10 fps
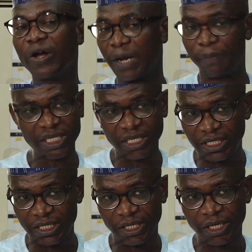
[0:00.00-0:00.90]
of
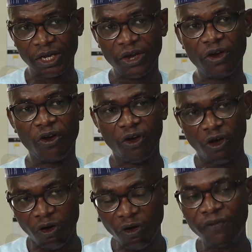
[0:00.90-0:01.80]
capacity
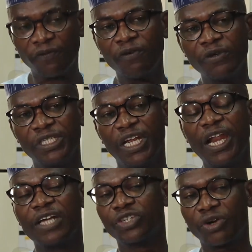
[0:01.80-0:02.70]
of the
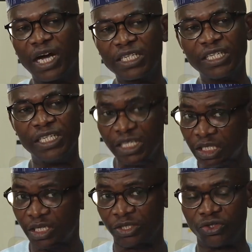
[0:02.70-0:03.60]
lecturers in
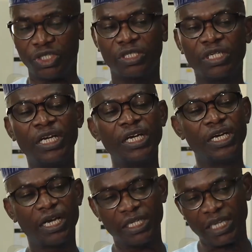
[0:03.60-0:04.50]
institution.
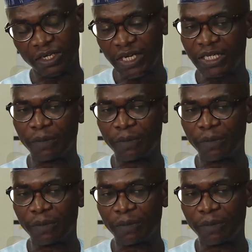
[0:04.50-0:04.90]
There's another